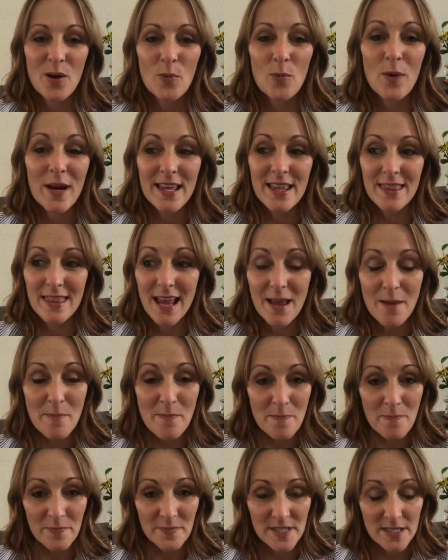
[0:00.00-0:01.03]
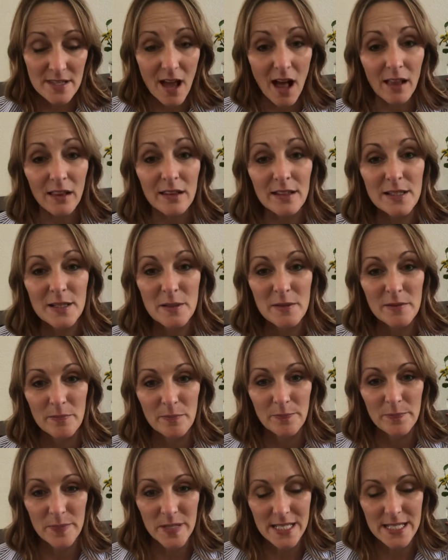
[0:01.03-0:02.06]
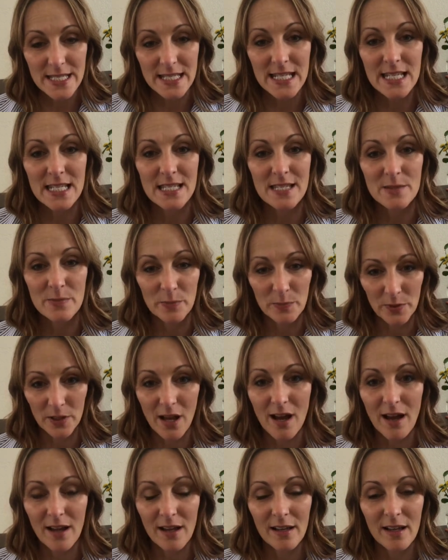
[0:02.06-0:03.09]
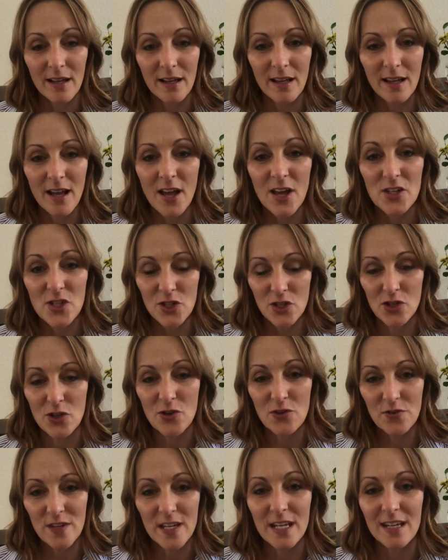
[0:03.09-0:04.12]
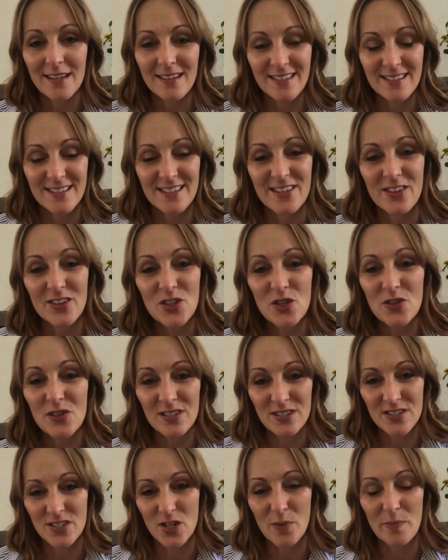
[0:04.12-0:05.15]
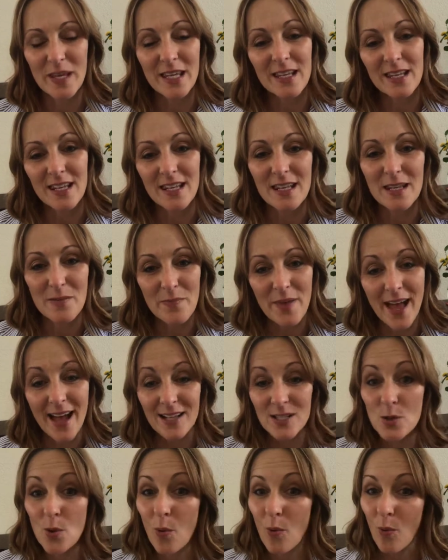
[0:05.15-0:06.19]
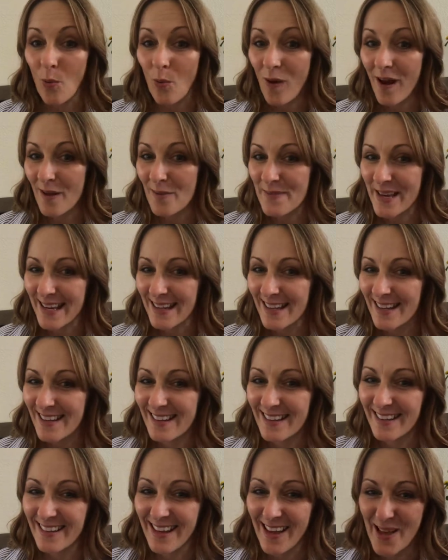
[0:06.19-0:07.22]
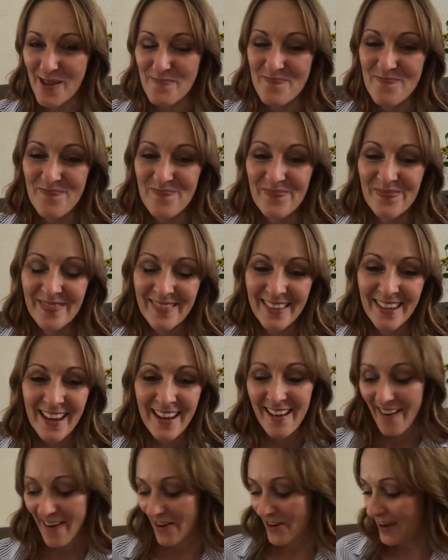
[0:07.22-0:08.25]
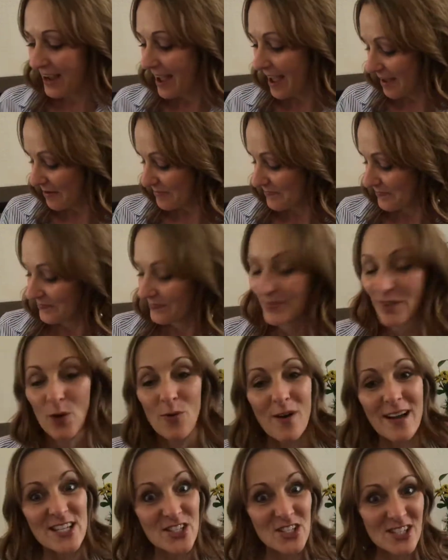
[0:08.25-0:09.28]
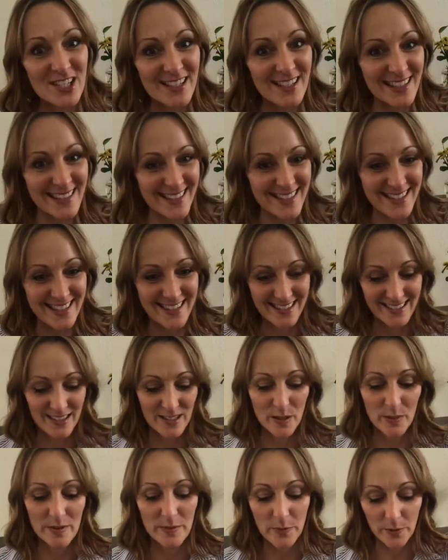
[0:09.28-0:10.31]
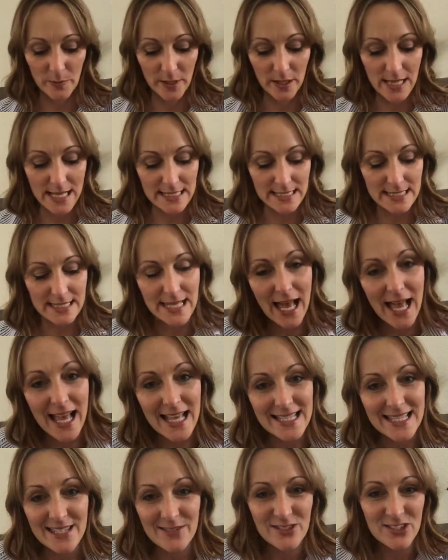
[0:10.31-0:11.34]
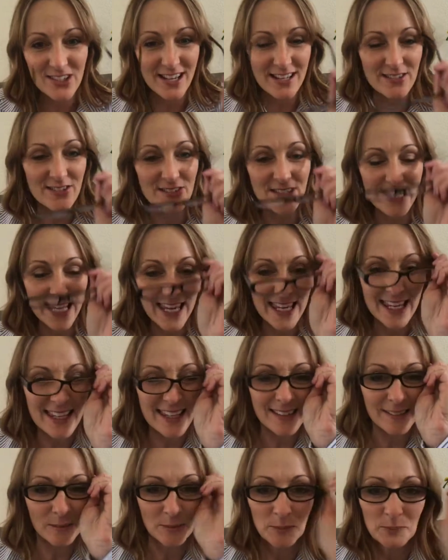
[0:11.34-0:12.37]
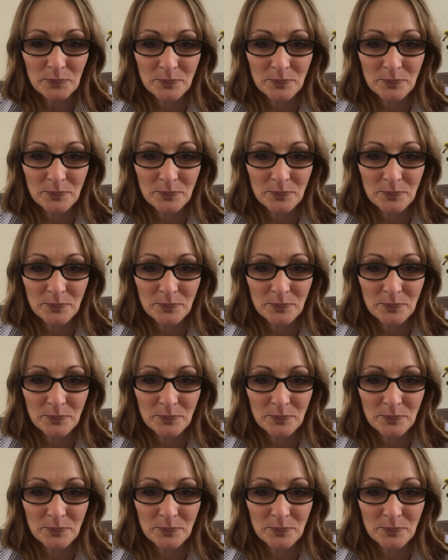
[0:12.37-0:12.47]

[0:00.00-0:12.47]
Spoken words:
with a solid business blog under your feet so that you can start making an impact while making an income. Okay, questions? Let me put my glasses on, see what you guys are saying.